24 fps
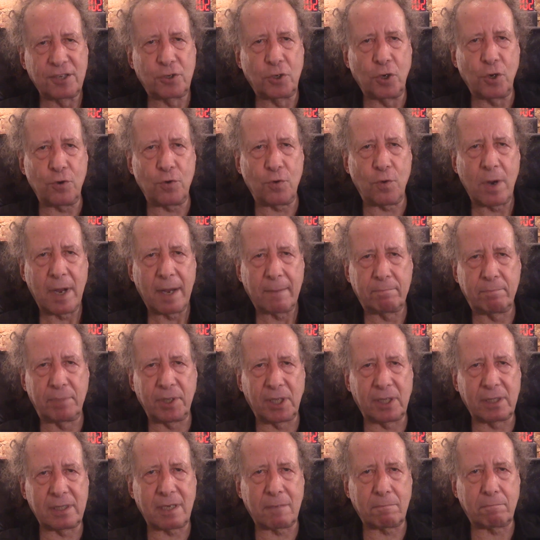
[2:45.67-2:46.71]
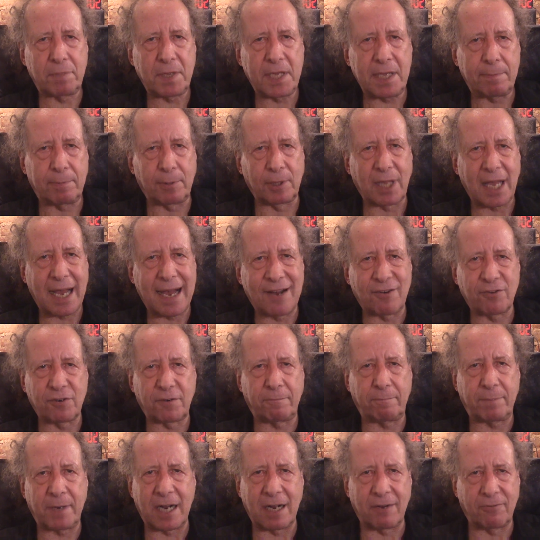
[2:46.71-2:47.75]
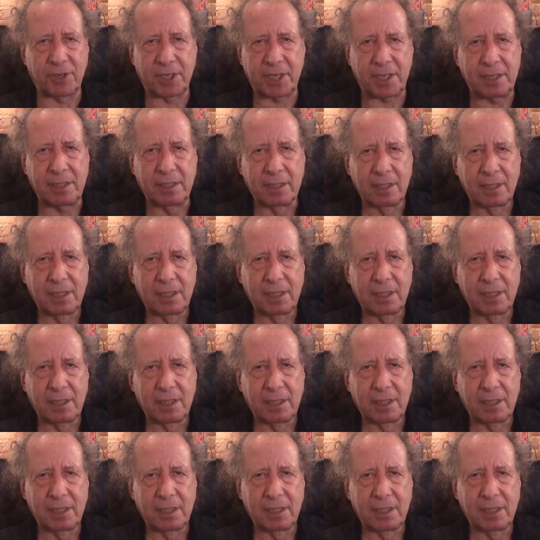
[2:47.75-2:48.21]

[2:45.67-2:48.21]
2 billion people out of poverty.